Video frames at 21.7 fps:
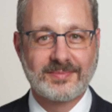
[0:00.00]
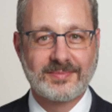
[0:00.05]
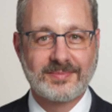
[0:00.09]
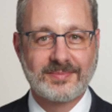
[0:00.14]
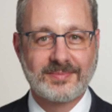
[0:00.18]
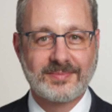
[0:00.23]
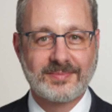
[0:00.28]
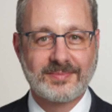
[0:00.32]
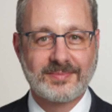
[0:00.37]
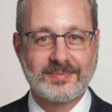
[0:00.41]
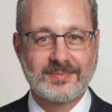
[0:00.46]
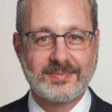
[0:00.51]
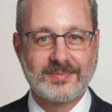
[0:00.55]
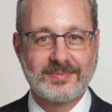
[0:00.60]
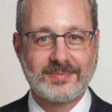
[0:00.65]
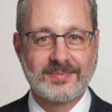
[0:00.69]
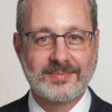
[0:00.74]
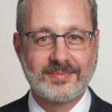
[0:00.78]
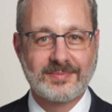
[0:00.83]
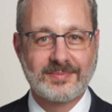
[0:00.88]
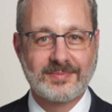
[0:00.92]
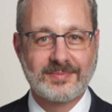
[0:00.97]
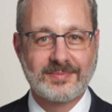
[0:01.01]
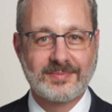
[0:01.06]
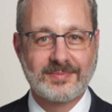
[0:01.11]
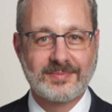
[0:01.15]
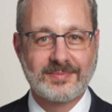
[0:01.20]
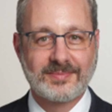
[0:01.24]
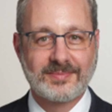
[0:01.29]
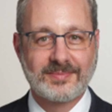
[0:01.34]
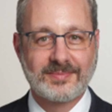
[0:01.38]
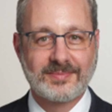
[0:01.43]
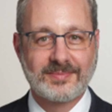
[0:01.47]

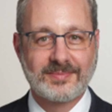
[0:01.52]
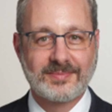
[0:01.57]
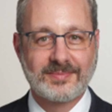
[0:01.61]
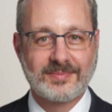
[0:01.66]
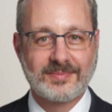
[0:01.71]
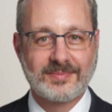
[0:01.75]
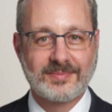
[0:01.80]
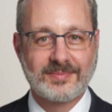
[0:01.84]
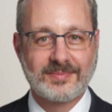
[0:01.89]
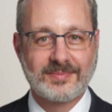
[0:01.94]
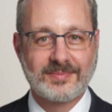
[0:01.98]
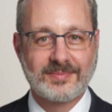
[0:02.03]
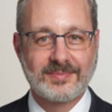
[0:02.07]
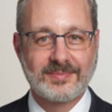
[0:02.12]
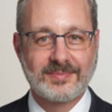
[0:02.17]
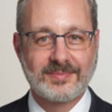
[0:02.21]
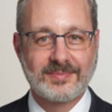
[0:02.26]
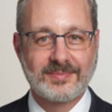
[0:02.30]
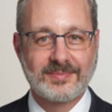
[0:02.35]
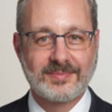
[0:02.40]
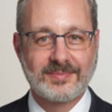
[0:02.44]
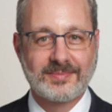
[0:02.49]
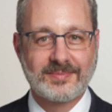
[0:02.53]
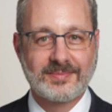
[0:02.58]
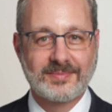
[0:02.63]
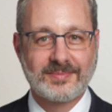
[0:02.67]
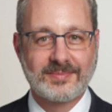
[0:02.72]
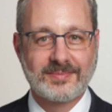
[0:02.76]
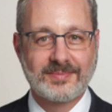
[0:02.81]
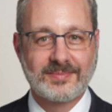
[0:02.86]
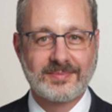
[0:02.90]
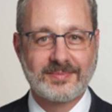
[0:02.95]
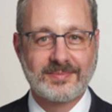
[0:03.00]

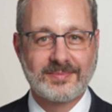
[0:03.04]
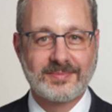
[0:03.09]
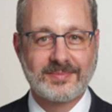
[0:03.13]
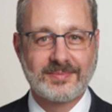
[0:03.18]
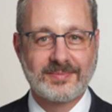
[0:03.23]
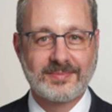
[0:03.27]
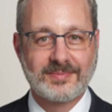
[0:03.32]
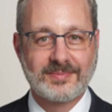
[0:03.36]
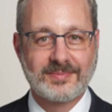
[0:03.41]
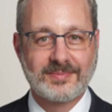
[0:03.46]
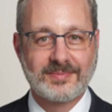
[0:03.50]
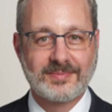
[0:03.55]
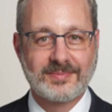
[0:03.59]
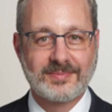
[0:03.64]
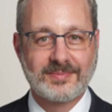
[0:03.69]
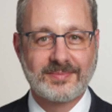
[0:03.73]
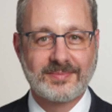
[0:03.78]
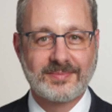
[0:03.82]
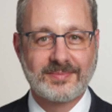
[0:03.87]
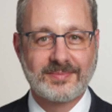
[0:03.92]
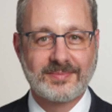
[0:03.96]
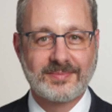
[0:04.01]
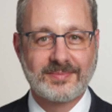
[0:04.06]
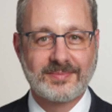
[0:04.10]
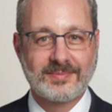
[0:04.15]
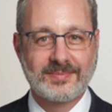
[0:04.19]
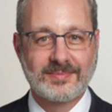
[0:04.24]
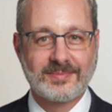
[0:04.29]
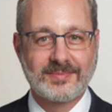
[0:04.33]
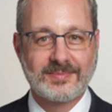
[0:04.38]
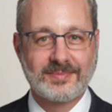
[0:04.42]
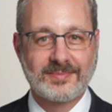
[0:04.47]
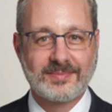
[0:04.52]

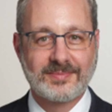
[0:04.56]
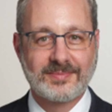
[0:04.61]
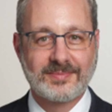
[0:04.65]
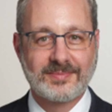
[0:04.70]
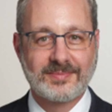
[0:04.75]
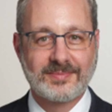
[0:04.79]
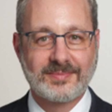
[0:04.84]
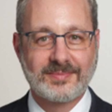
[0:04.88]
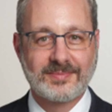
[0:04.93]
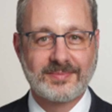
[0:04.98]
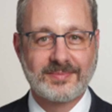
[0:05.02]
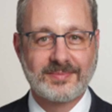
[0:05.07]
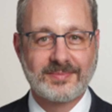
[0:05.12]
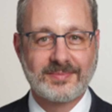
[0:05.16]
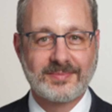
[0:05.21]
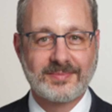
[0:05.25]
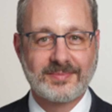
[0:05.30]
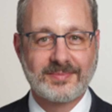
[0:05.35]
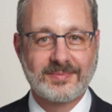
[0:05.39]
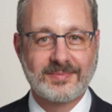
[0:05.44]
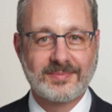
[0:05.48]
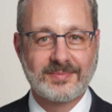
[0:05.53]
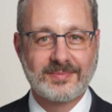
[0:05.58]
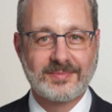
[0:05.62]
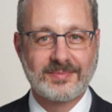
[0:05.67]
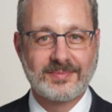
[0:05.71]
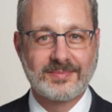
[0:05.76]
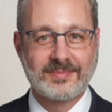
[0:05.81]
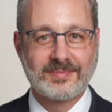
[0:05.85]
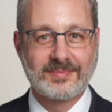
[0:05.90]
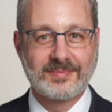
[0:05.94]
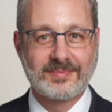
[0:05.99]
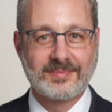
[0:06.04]

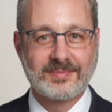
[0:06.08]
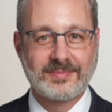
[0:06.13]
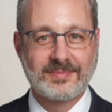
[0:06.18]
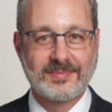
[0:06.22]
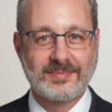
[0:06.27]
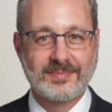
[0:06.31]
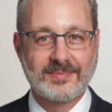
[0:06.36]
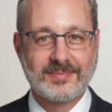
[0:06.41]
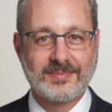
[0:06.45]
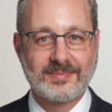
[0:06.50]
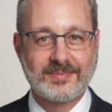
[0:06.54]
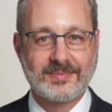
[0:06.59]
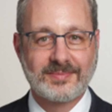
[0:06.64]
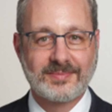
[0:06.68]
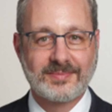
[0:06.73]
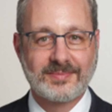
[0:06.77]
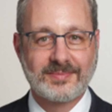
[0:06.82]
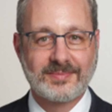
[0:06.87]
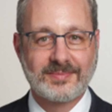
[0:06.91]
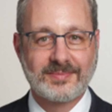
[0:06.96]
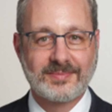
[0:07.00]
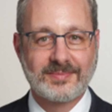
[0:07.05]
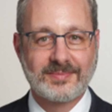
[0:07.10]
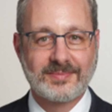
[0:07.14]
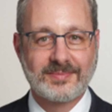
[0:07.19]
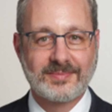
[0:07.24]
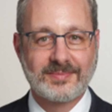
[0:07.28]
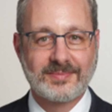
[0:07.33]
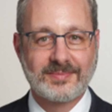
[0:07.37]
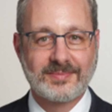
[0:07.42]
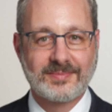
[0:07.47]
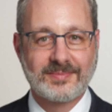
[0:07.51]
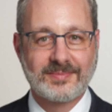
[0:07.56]

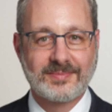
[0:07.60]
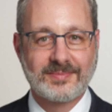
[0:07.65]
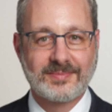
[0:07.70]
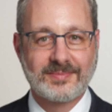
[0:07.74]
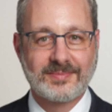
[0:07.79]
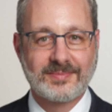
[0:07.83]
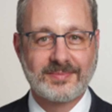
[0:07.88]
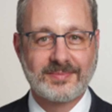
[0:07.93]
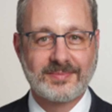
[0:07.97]
This is a still picture; no speech is visible.